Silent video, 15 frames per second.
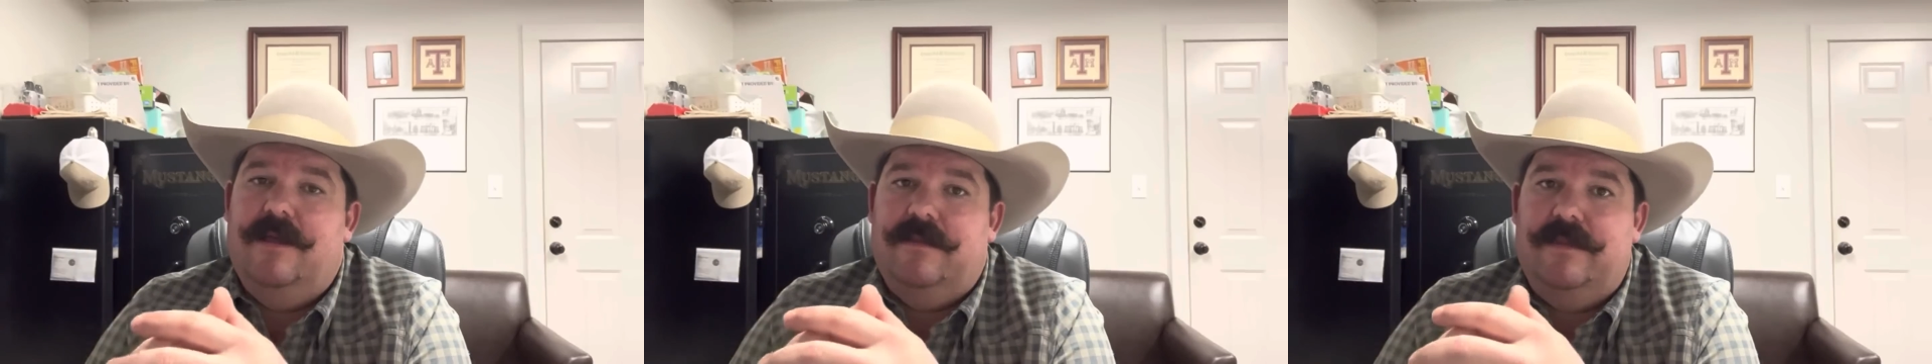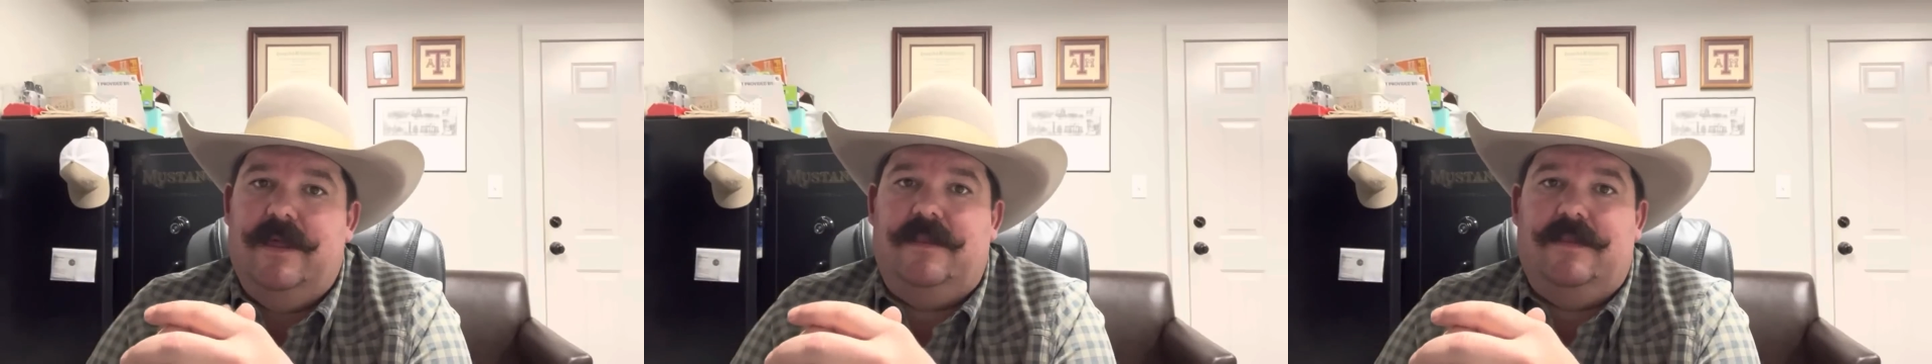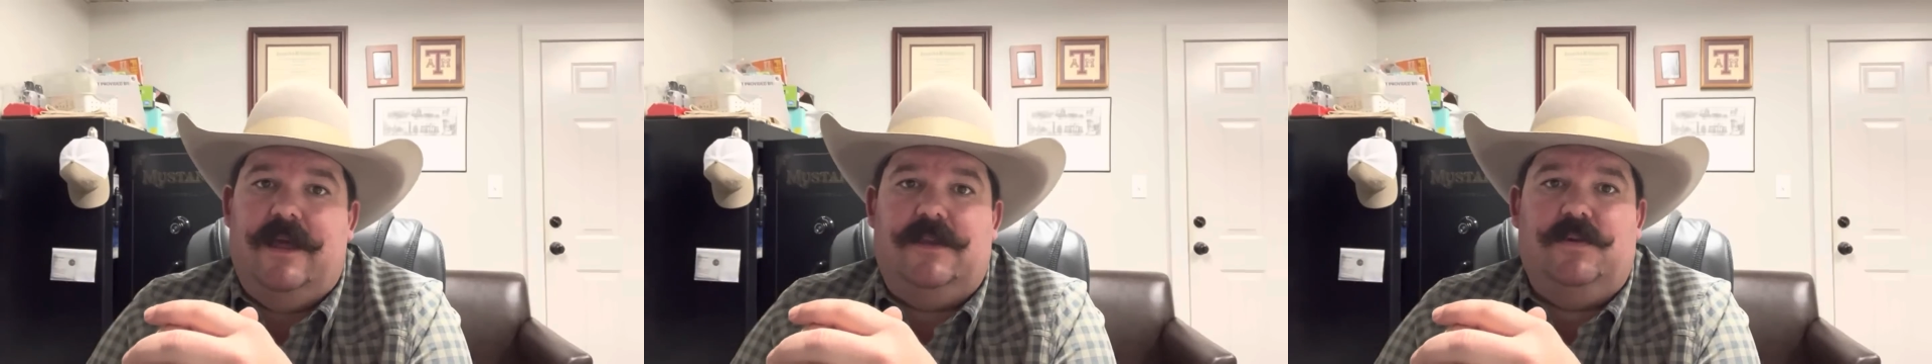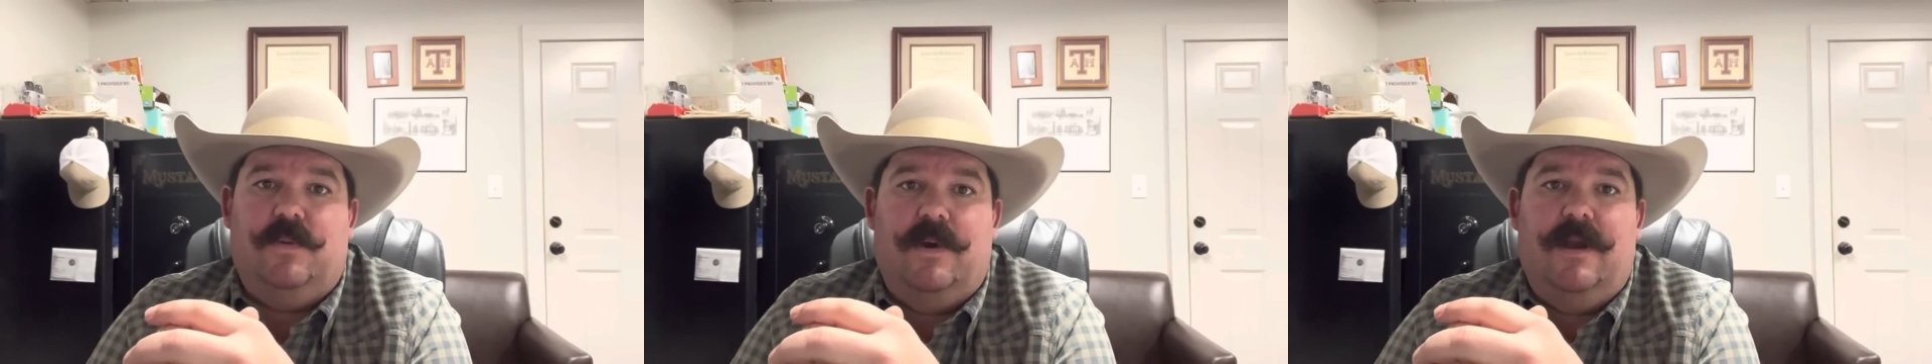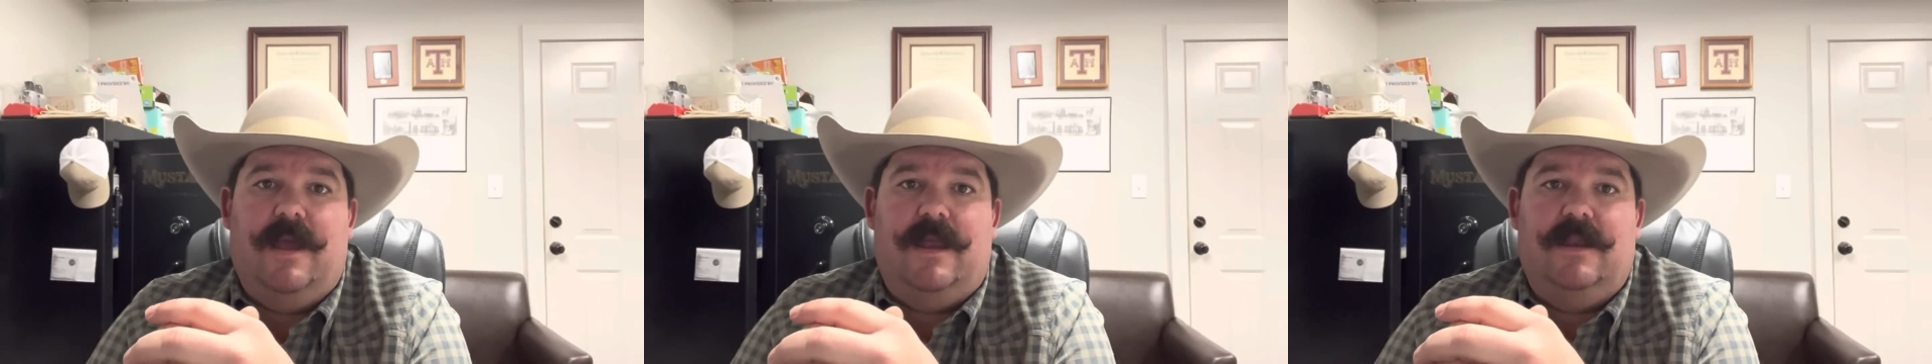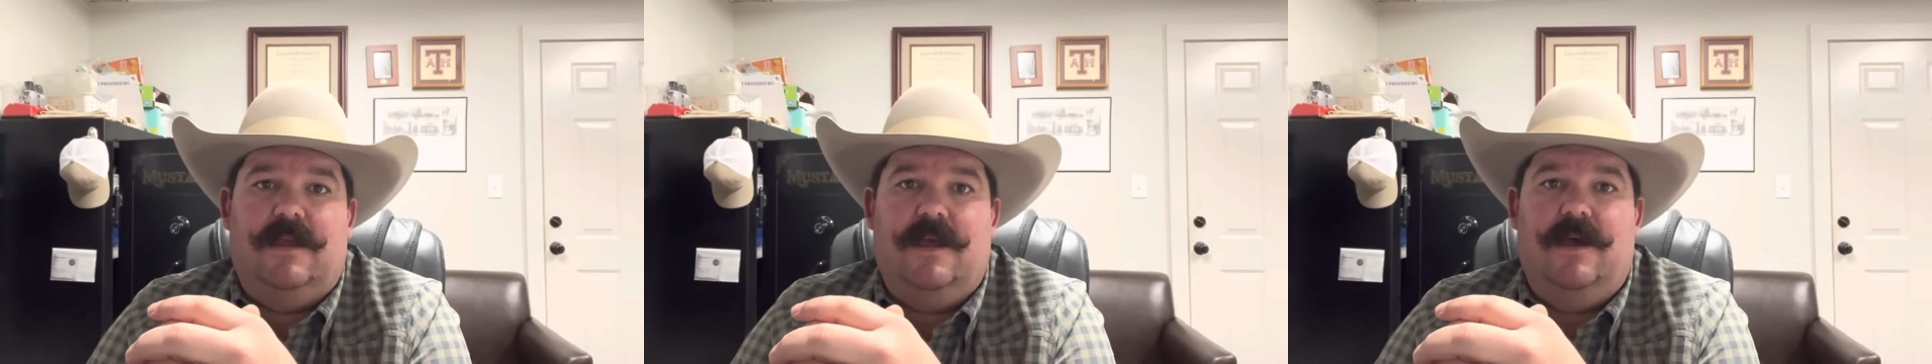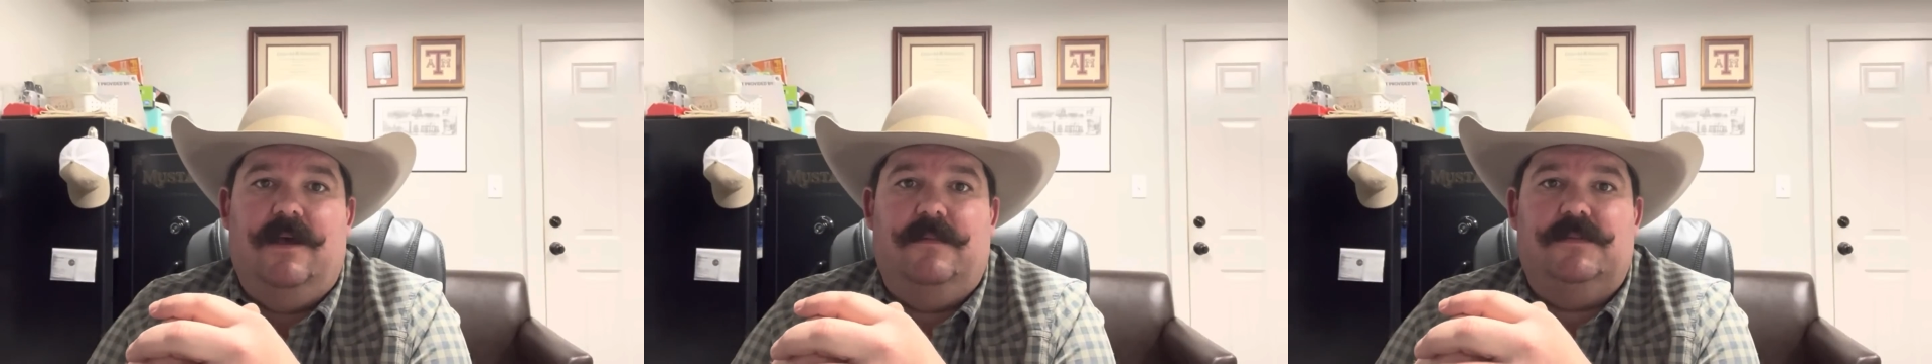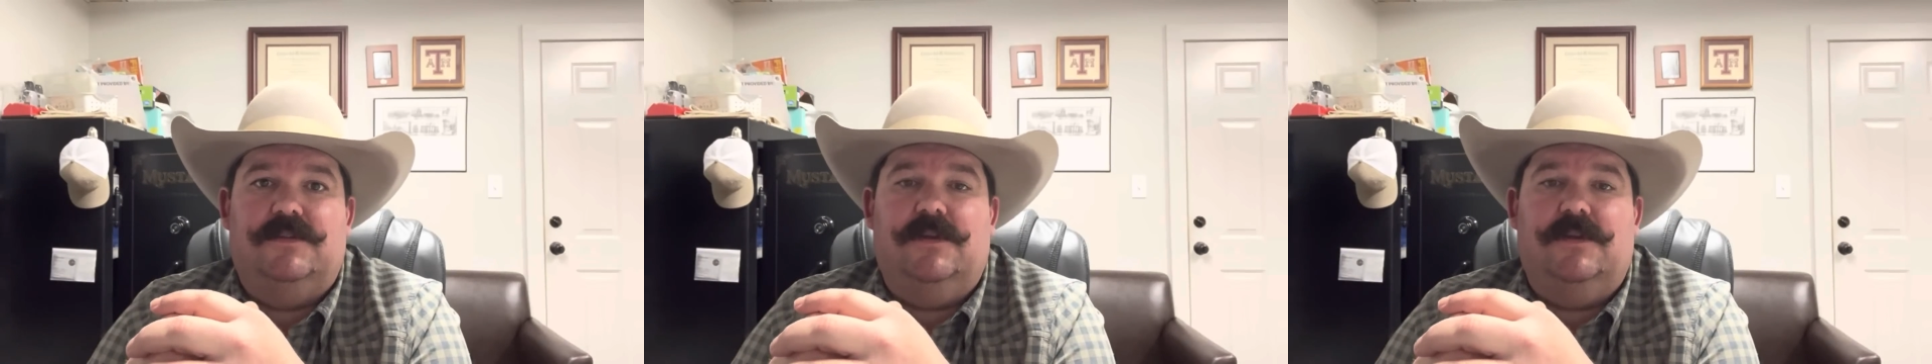that, that's where it had to come.